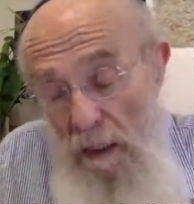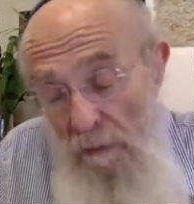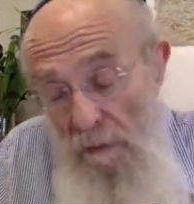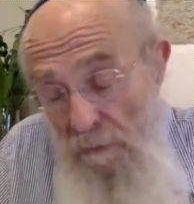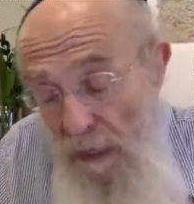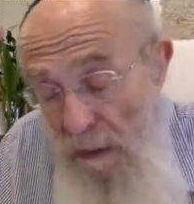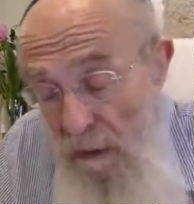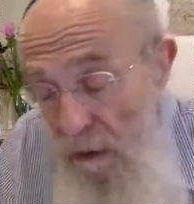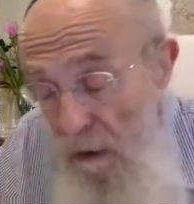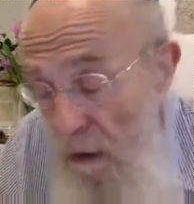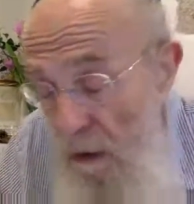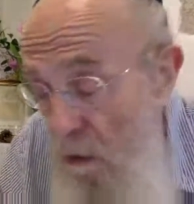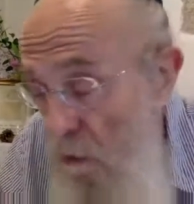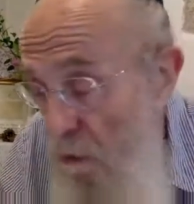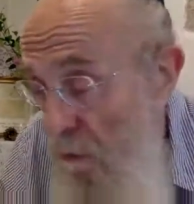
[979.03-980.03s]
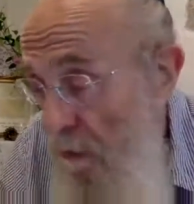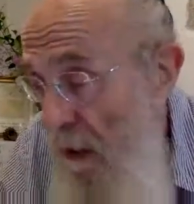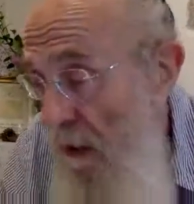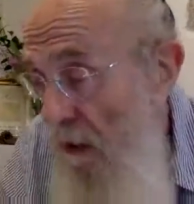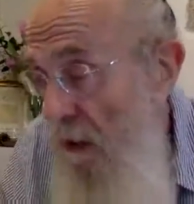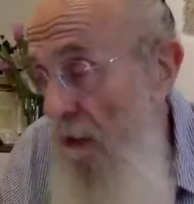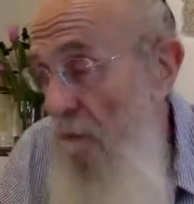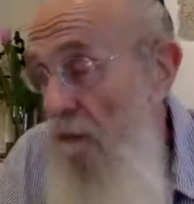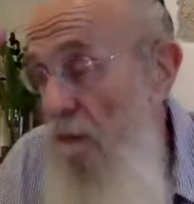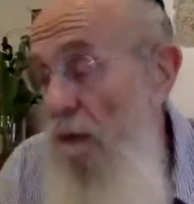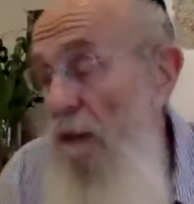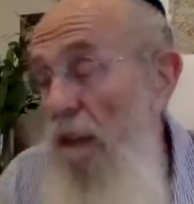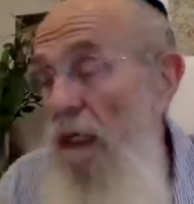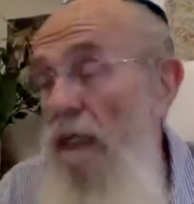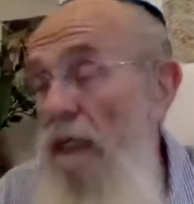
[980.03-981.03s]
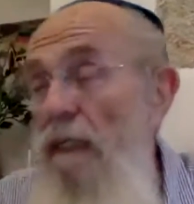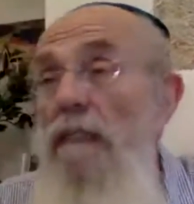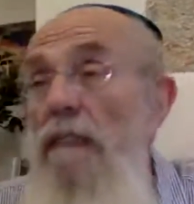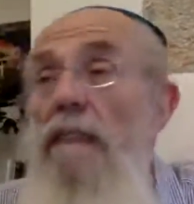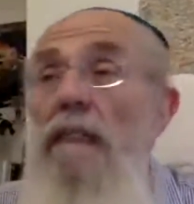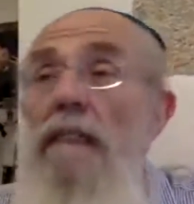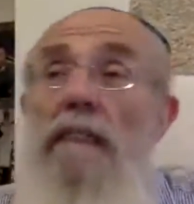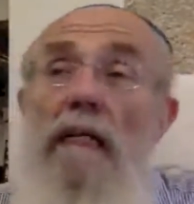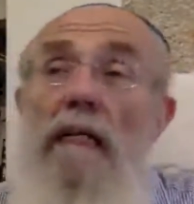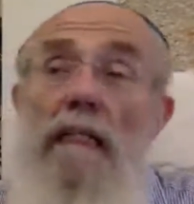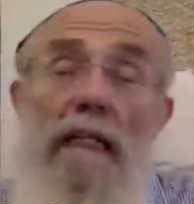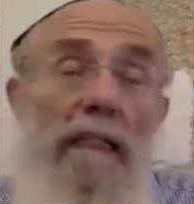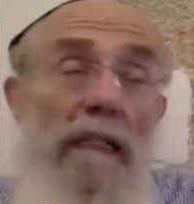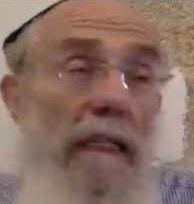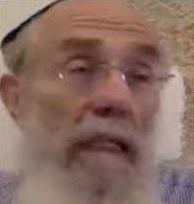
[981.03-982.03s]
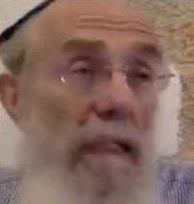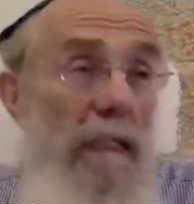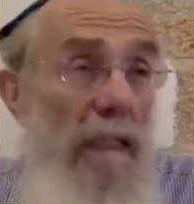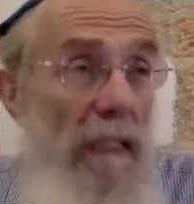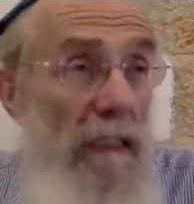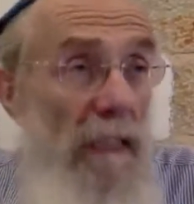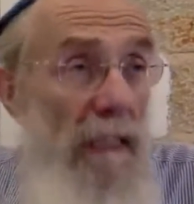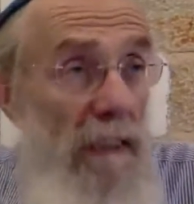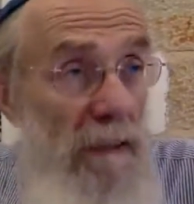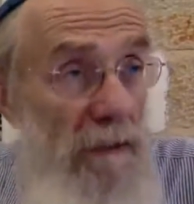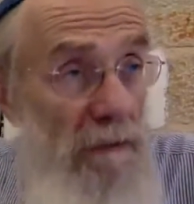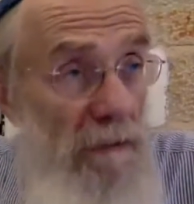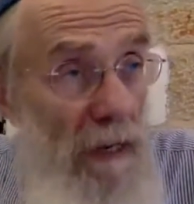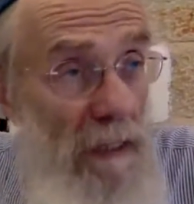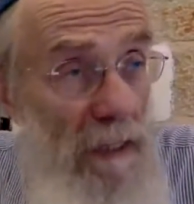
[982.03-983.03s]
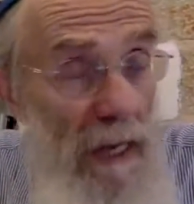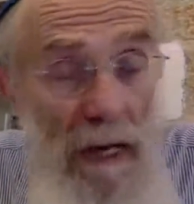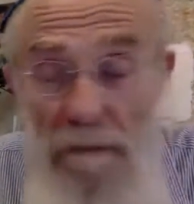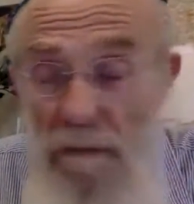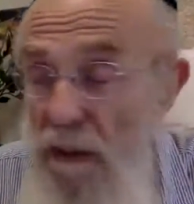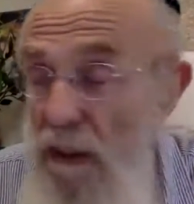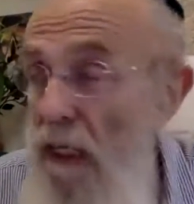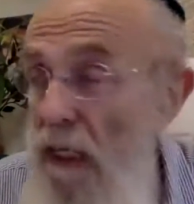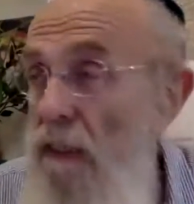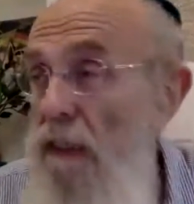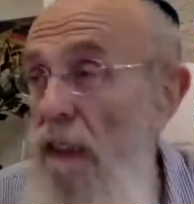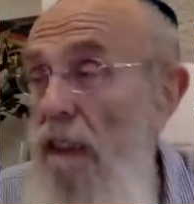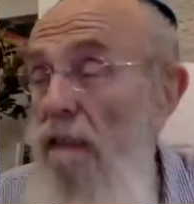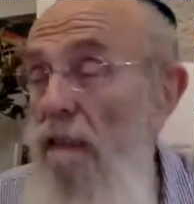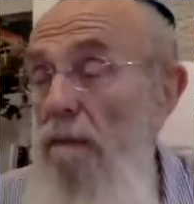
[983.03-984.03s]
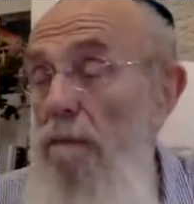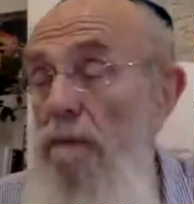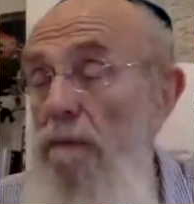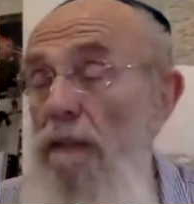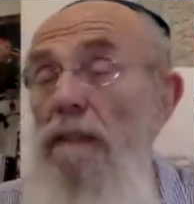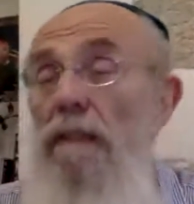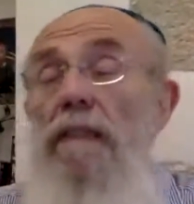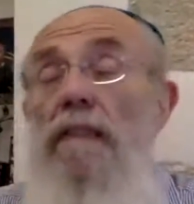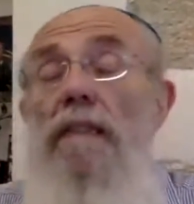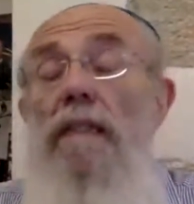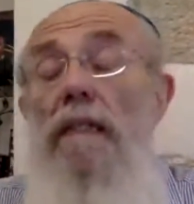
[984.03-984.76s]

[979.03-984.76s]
Finally, an old man comes one day and he says, I'd like to try to have a chance to heal the prince.